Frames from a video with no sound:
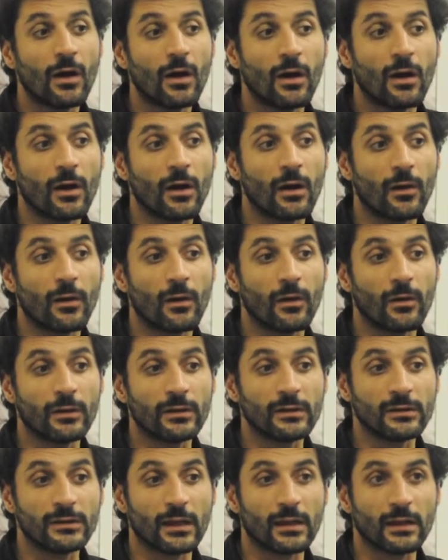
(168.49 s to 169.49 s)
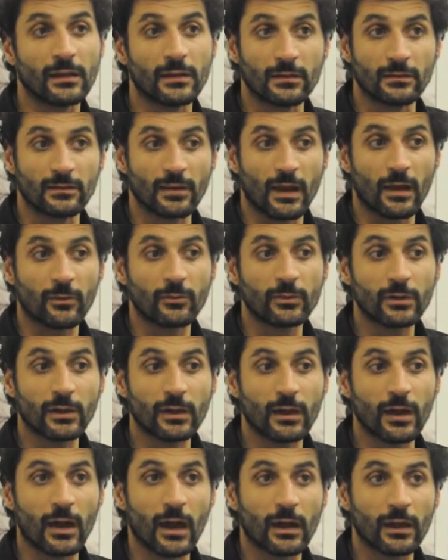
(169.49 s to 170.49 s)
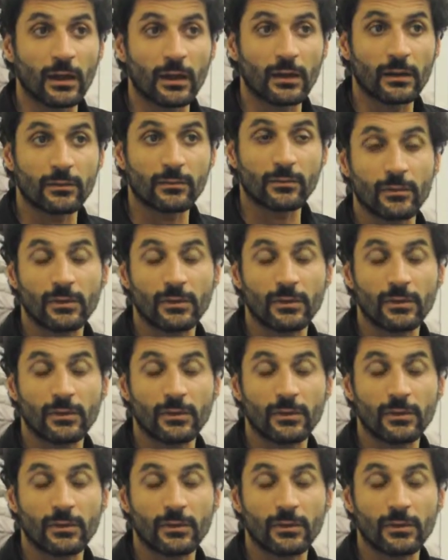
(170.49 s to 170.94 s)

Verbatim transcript: uh, it, it, I would I